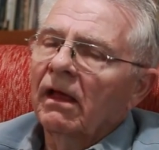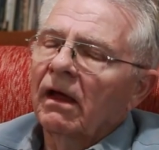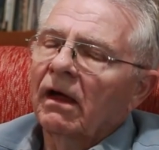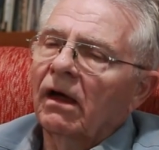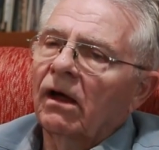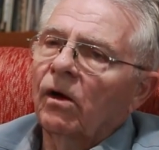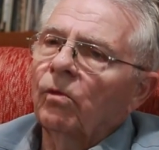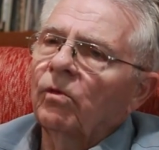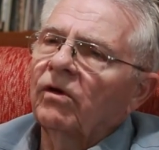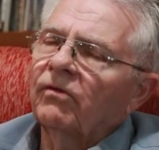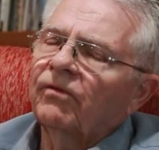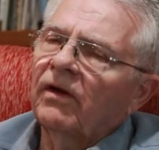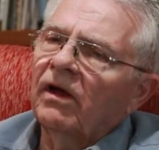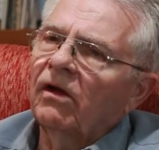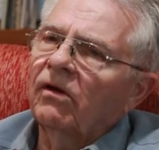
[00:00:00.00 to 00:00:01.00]
We
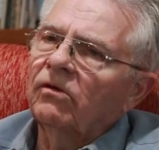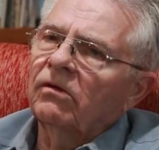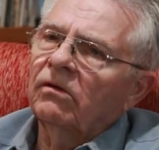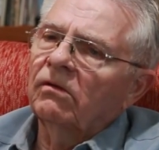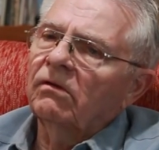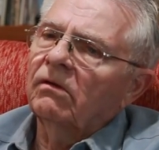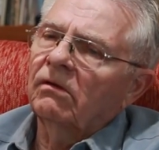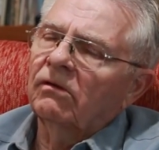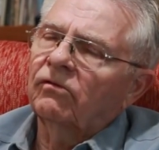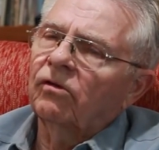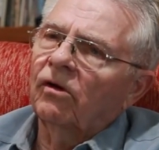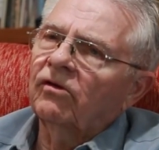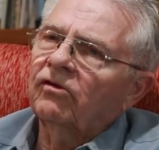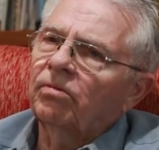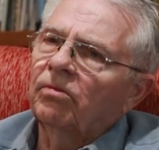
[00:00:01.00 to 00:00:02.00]
found
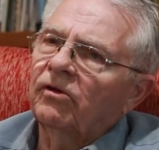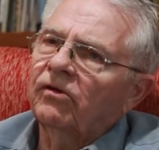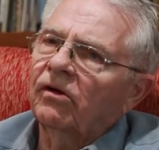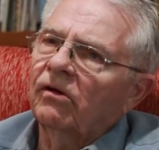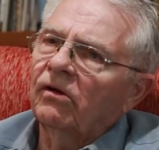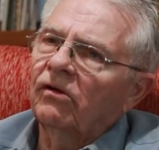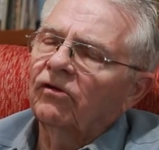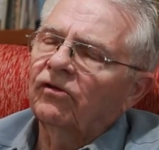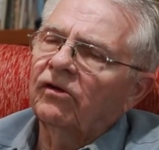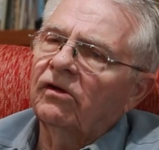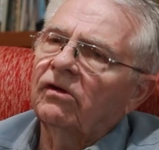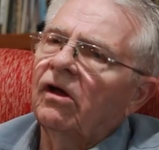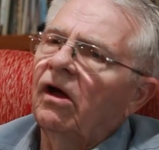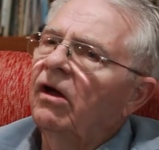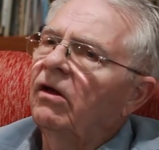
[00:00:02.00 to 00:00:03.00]
torch materials
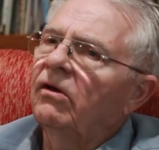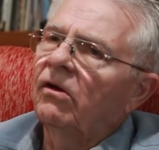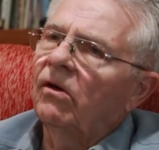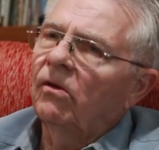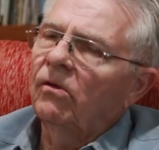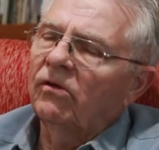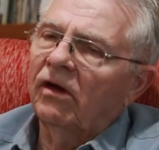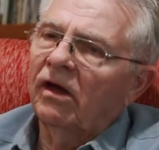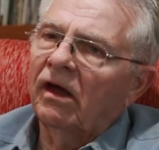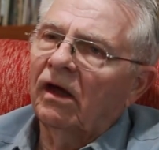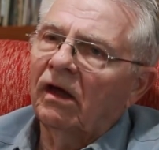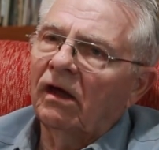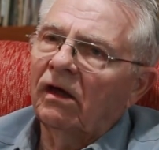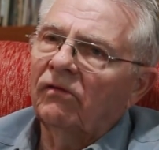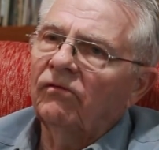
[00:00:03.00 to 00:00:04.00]
in unknown
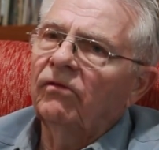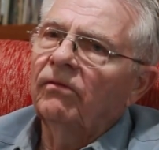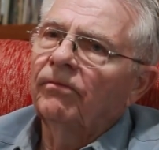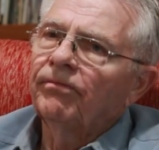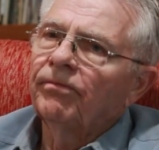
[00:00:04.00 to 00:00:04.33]
cave